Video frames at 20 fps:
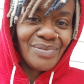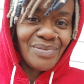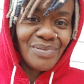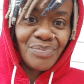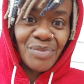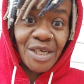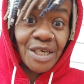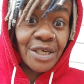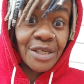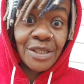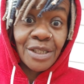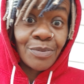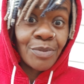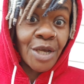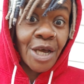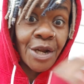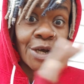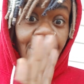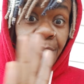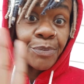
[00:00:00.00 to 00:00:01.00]
because I'm
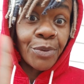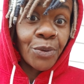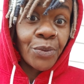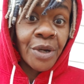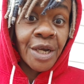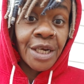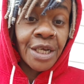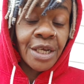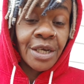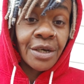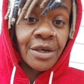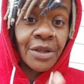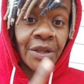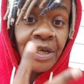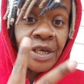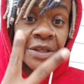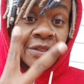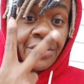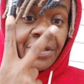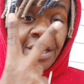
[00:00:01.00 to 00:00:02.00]
not operating
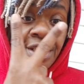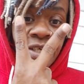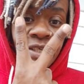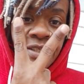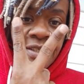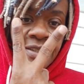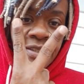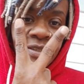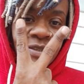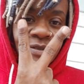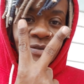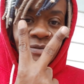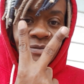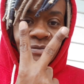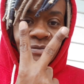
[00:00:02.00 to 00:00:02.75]
like this,